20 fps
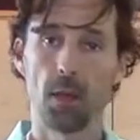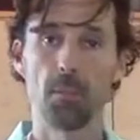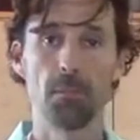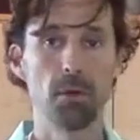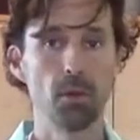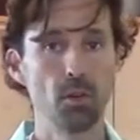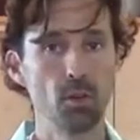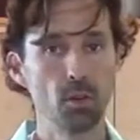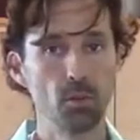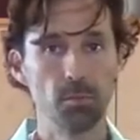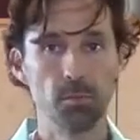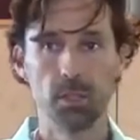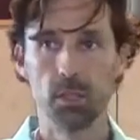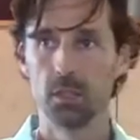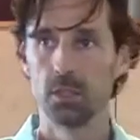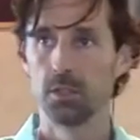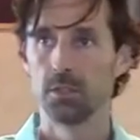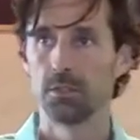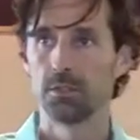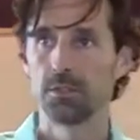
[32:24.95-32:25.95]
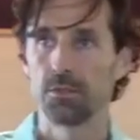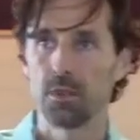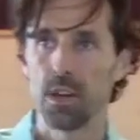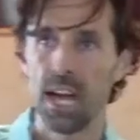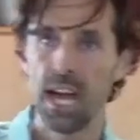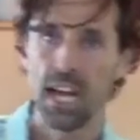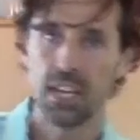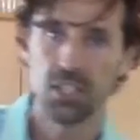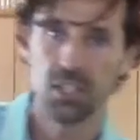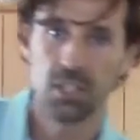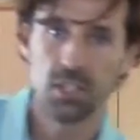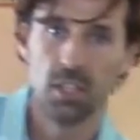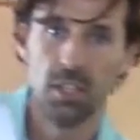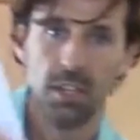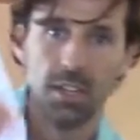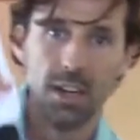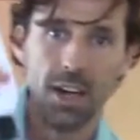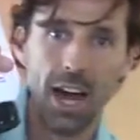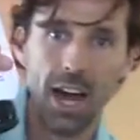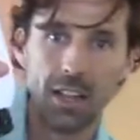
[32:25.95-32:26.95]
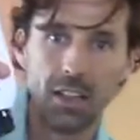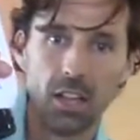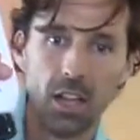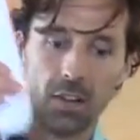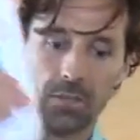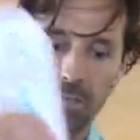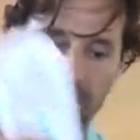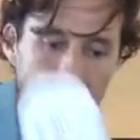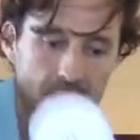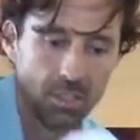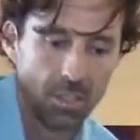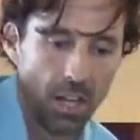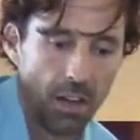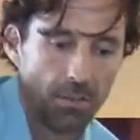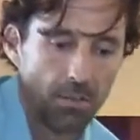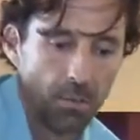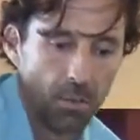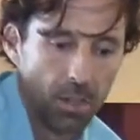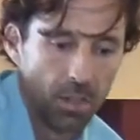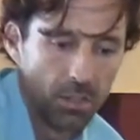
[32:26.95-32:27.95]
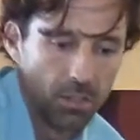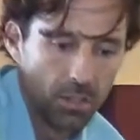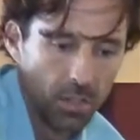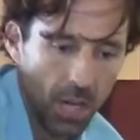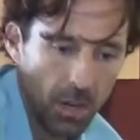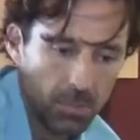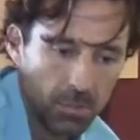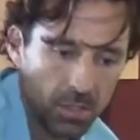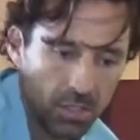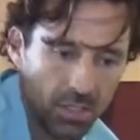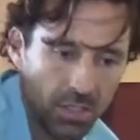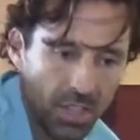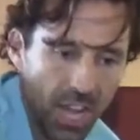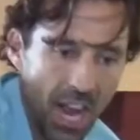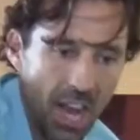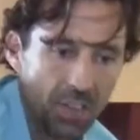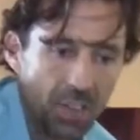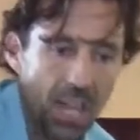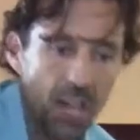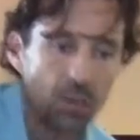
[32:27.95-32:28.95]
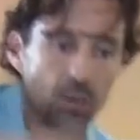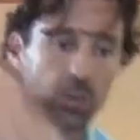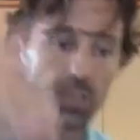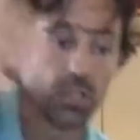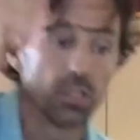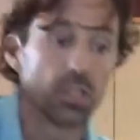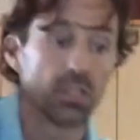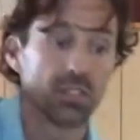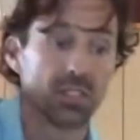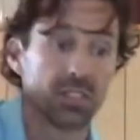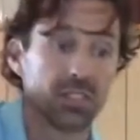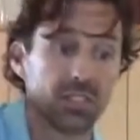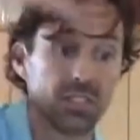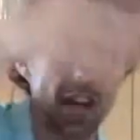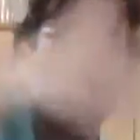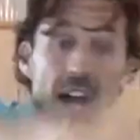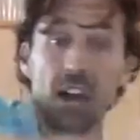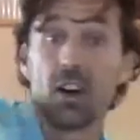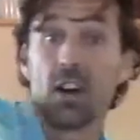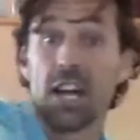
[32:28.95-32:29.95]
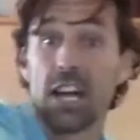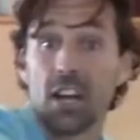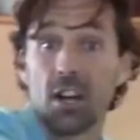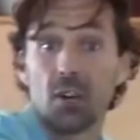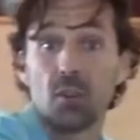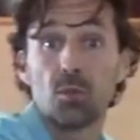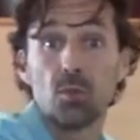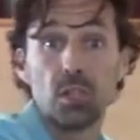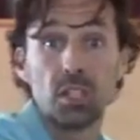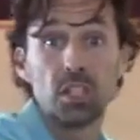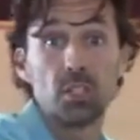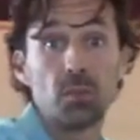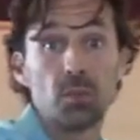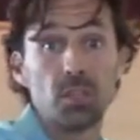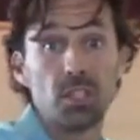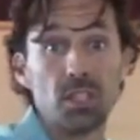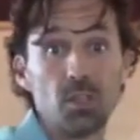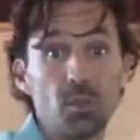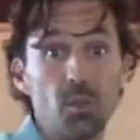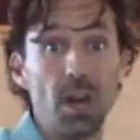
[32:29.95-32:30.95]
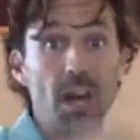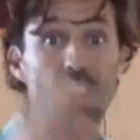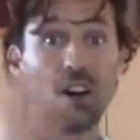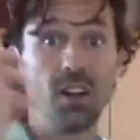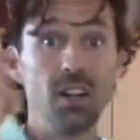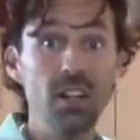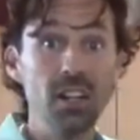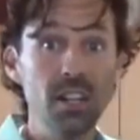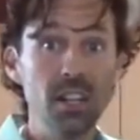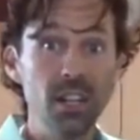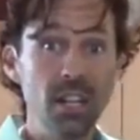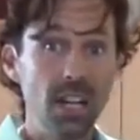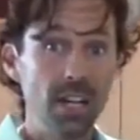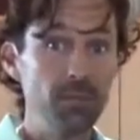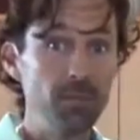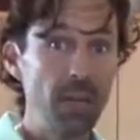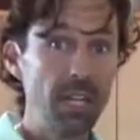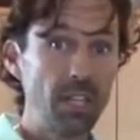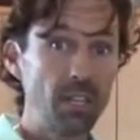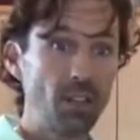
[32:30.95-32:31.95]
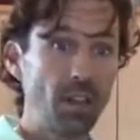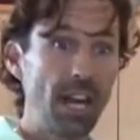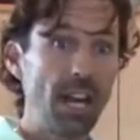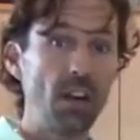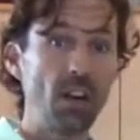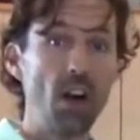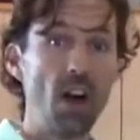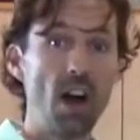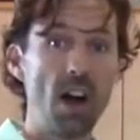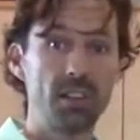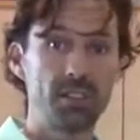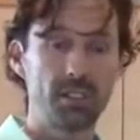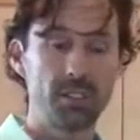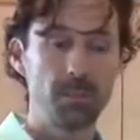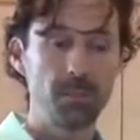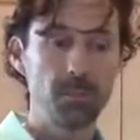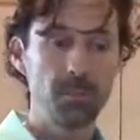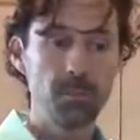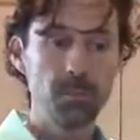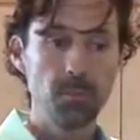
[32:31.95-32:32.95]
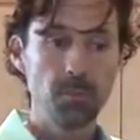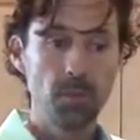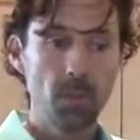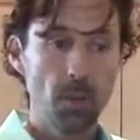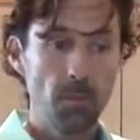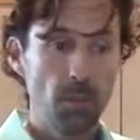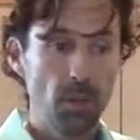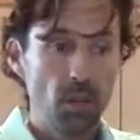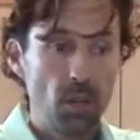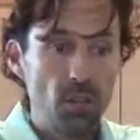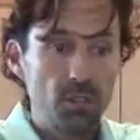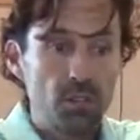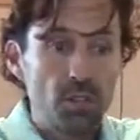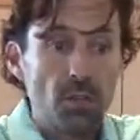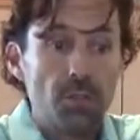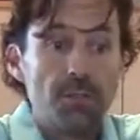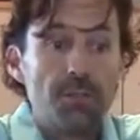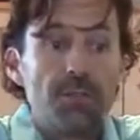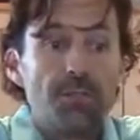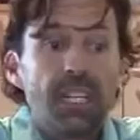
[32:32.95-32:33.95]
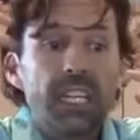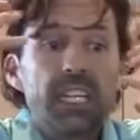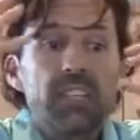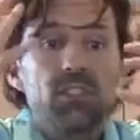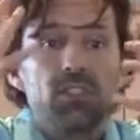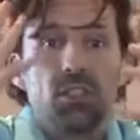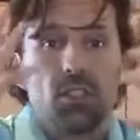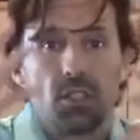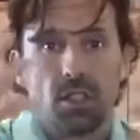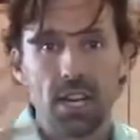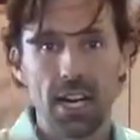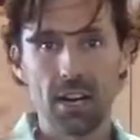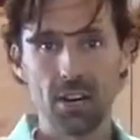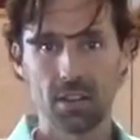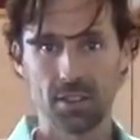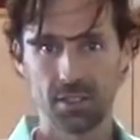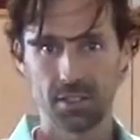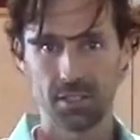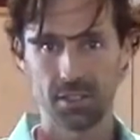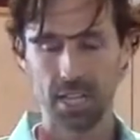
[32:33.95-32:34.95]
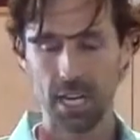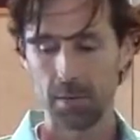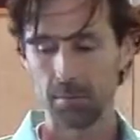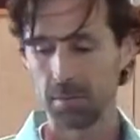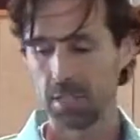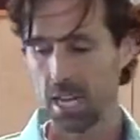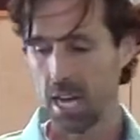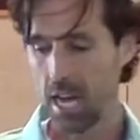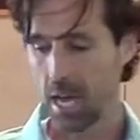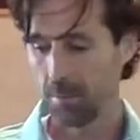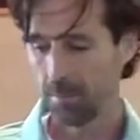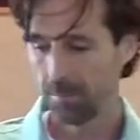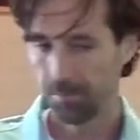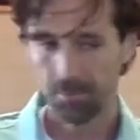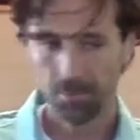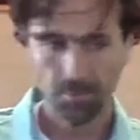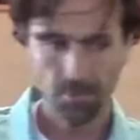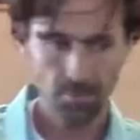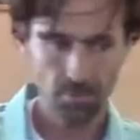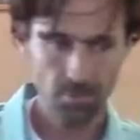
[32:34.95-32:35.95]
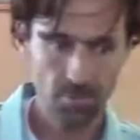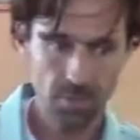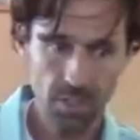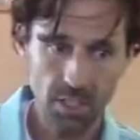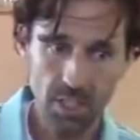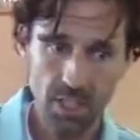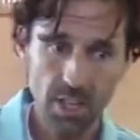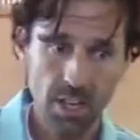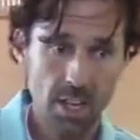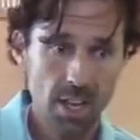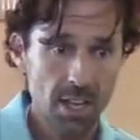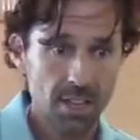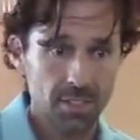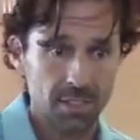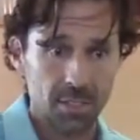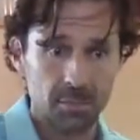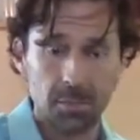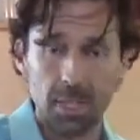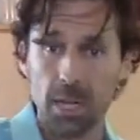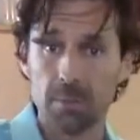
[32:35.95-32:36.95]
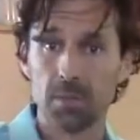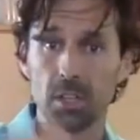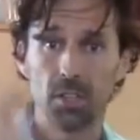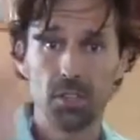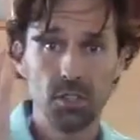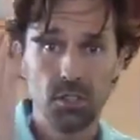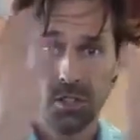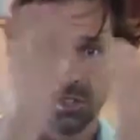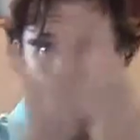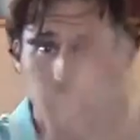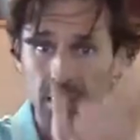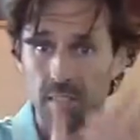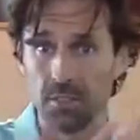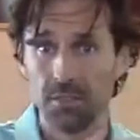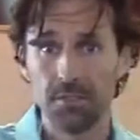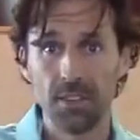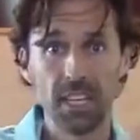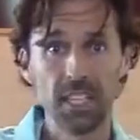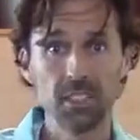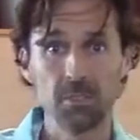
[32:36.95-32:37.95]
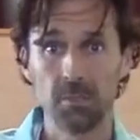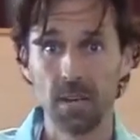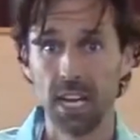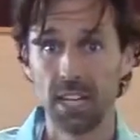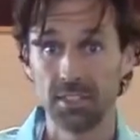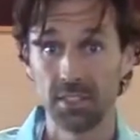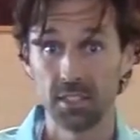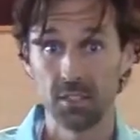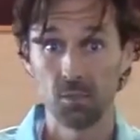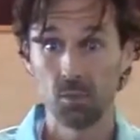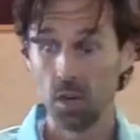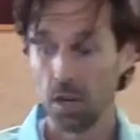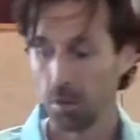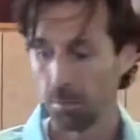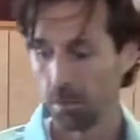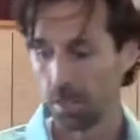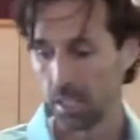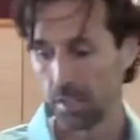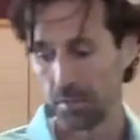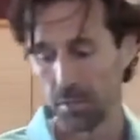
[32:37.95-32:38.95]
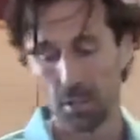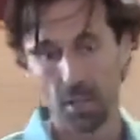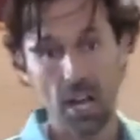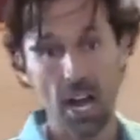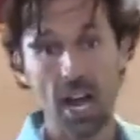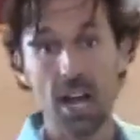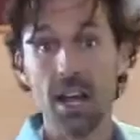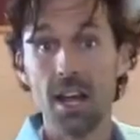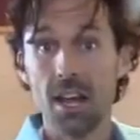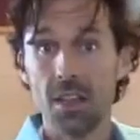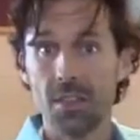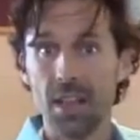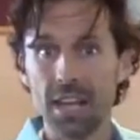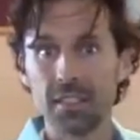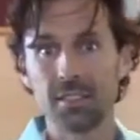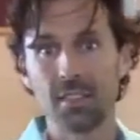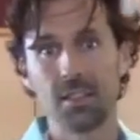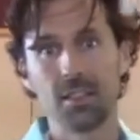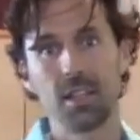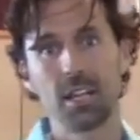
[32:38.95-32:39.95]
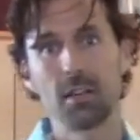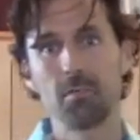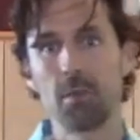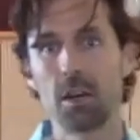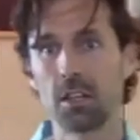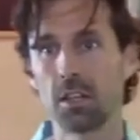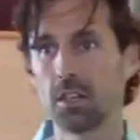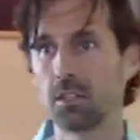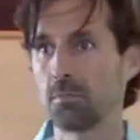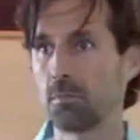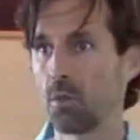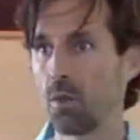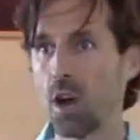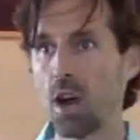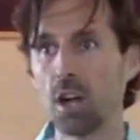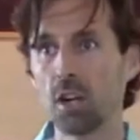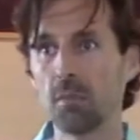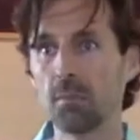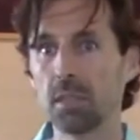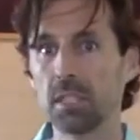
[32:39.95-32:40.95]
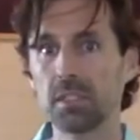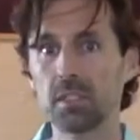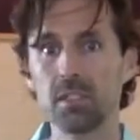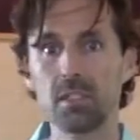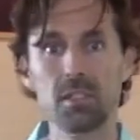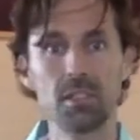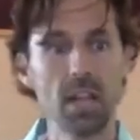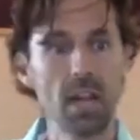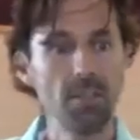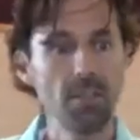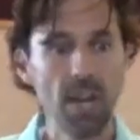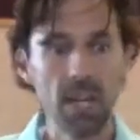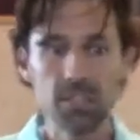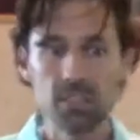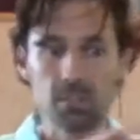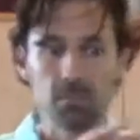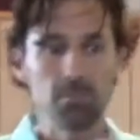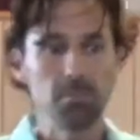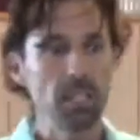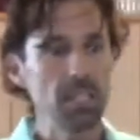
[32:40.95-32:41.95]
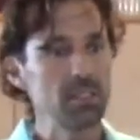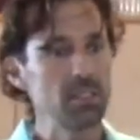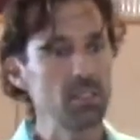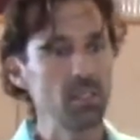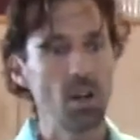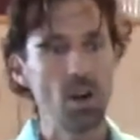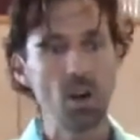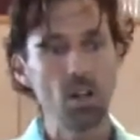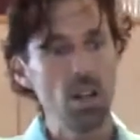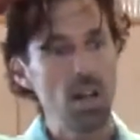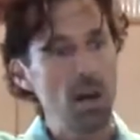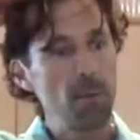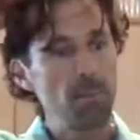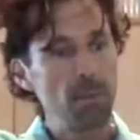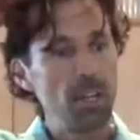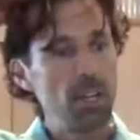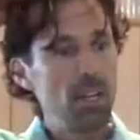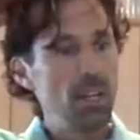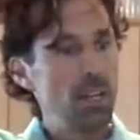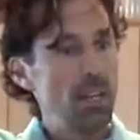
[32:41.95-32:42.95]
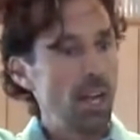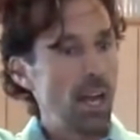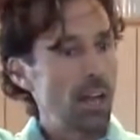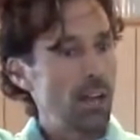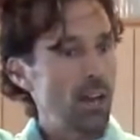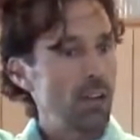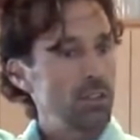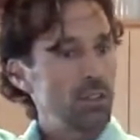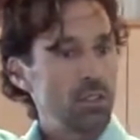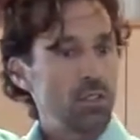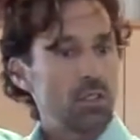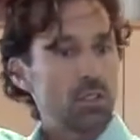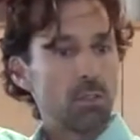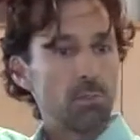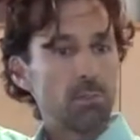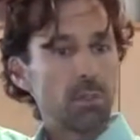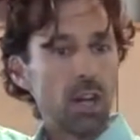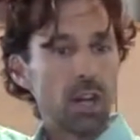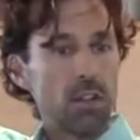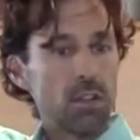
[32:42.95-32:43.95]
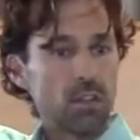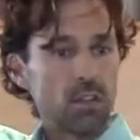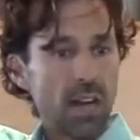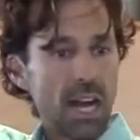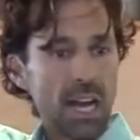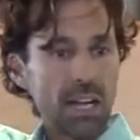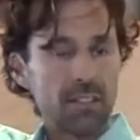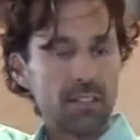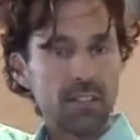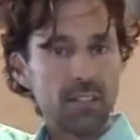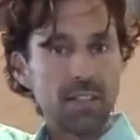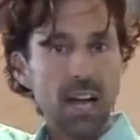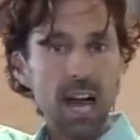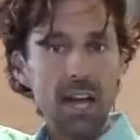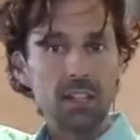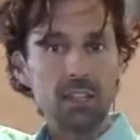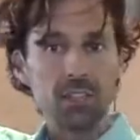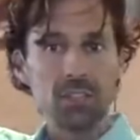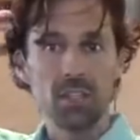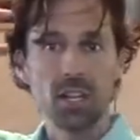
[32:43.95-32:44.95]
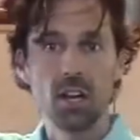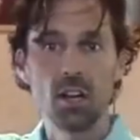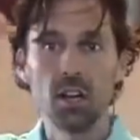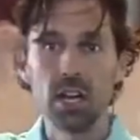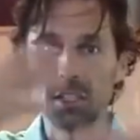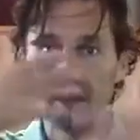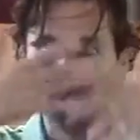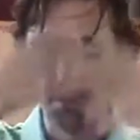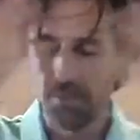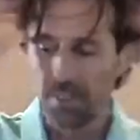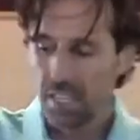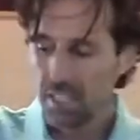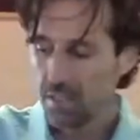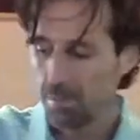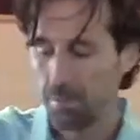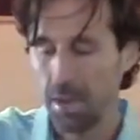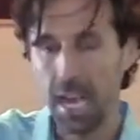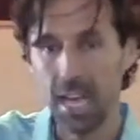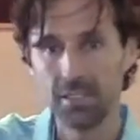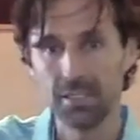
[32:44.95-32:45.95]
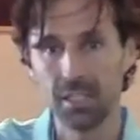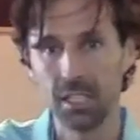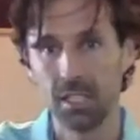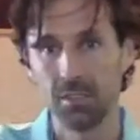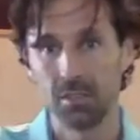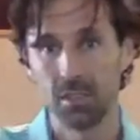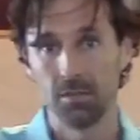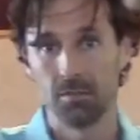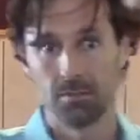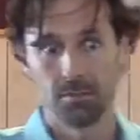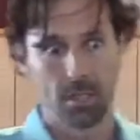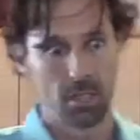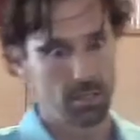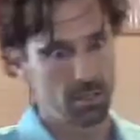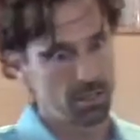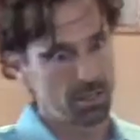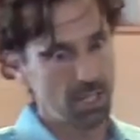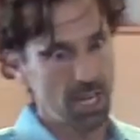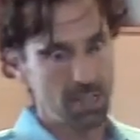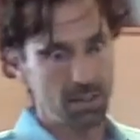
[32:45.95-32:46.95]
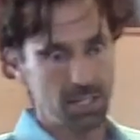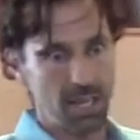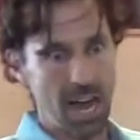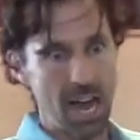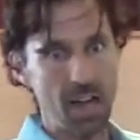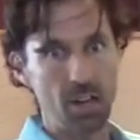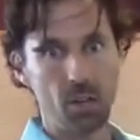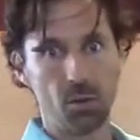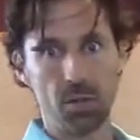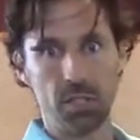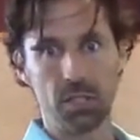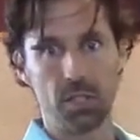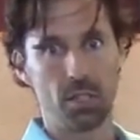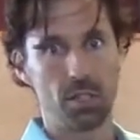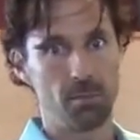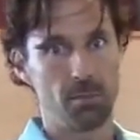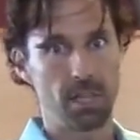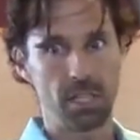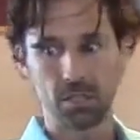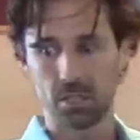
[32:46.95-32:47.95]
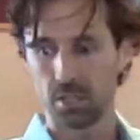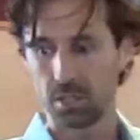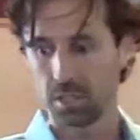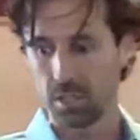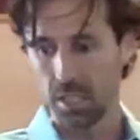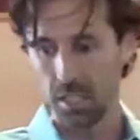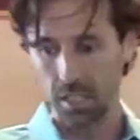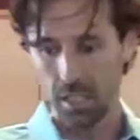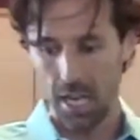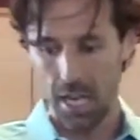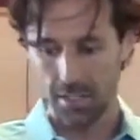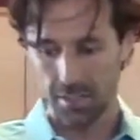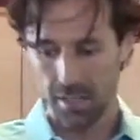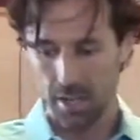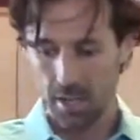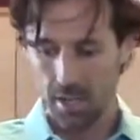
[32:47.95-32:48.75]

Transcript: Boom. Fresh. I love this stuff when it comes to style. Not only does it style hair really, really well and make your hair awesome, but it also feeds your hair at the same time. Sometimes I'll use it as a face mask as well, believe it or not. That's the thing about these Morocco Method stuff. I just mix it all up, and I'll use the Blood of the Dragon Styling Gel as a face mask even, because it's got the aloe in there and it makes your skin nice.